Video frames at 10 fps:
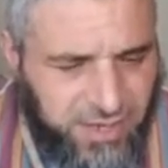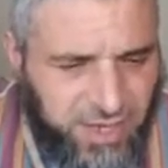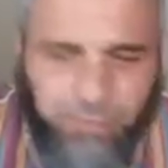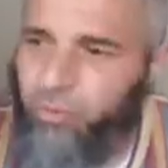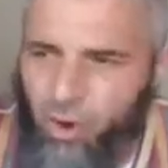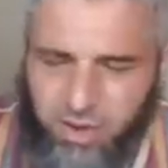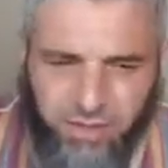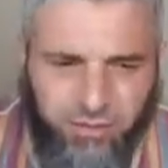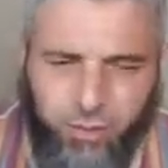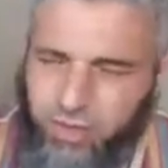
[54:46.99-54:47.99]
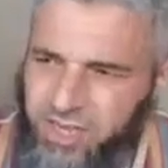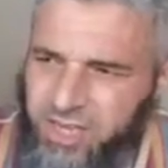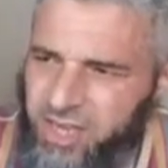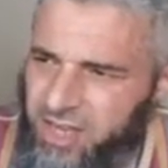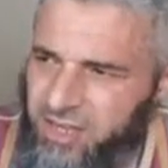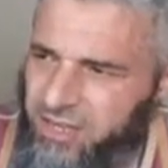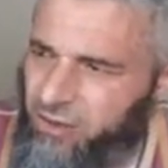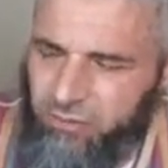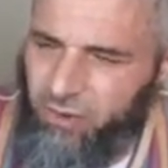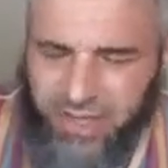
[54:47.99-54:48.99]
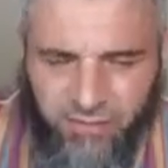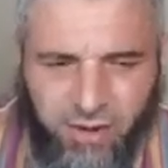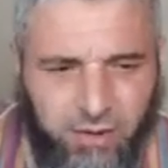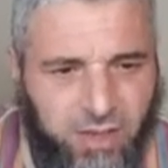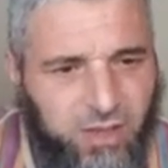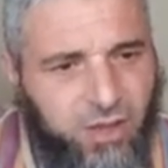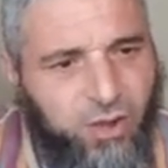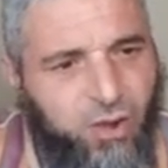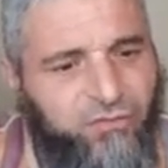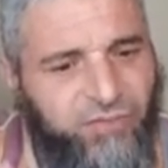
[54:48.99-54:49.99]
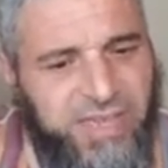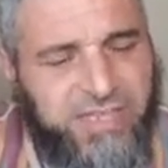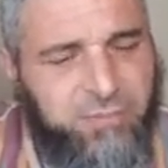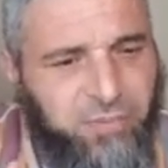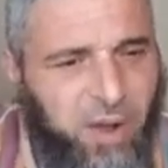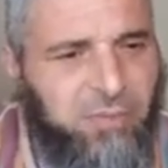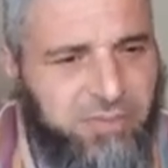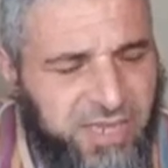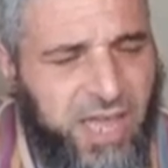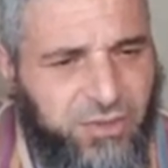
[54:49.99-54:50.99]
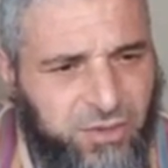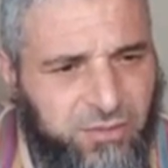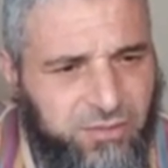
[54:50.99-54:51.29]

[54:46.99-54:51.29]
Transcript: he broke it, or he, you know, whatever. Go fix the problem together.